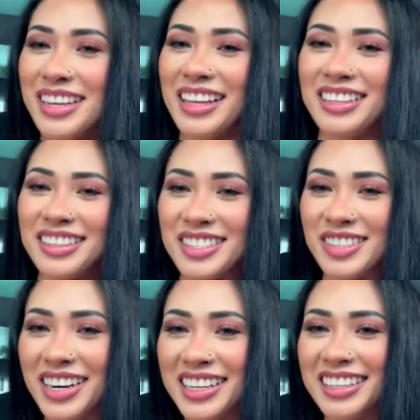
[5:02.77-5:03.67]
I think that's
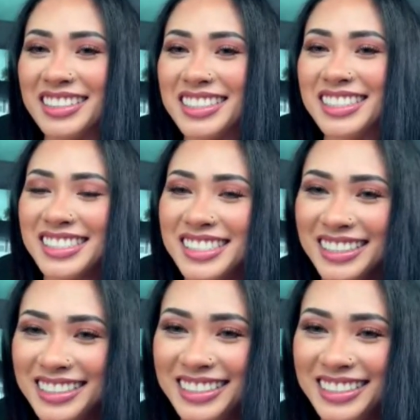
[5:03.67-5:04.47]
the right English.